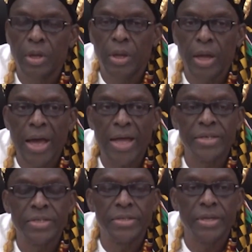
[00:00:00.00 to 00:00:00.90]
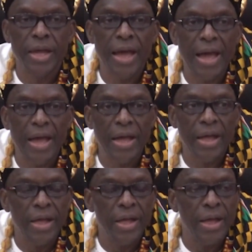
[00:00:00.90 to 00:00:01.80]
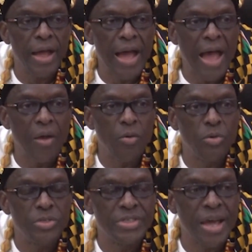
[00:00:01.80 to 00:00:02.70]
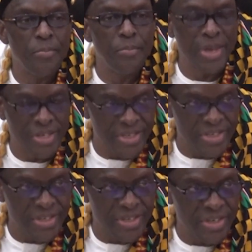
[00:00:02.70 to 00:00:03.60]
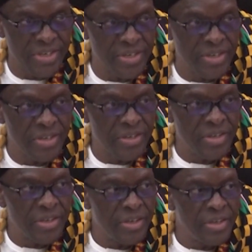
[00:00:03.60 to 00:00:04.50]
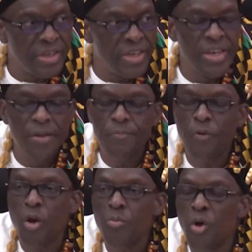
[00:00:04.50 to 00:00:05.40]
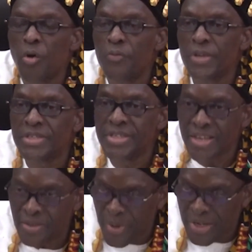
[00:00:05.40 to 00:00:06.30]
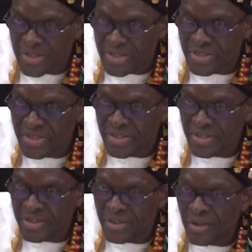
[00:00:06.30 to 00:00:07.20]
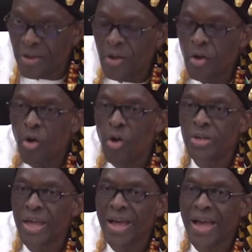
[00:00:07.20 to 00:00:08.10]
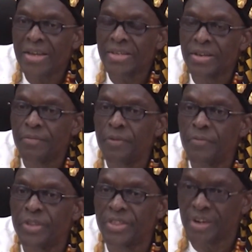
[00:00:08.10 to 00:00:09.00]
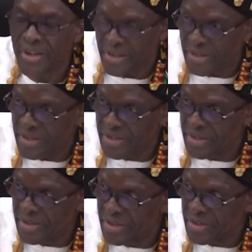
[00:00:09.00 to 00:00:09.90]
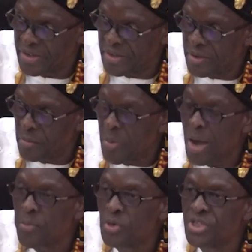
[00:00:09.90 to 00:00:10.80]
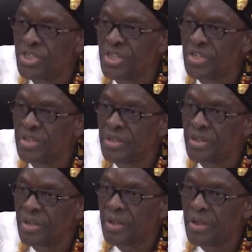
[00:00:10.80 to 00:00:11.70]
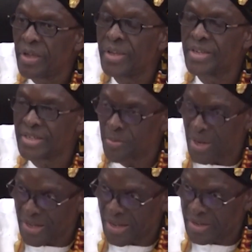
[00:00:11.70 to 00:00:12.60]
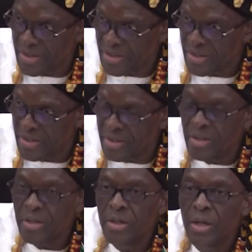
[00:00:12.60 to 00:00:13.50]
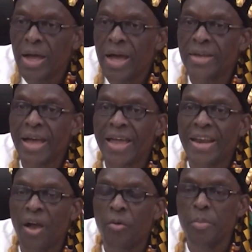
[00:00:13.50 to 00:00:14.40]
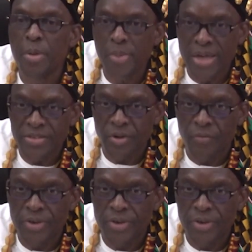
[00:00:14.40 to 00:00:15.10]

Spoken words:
And I will submit in the form of a statement under Article 53 my position in this matter, and allow members of the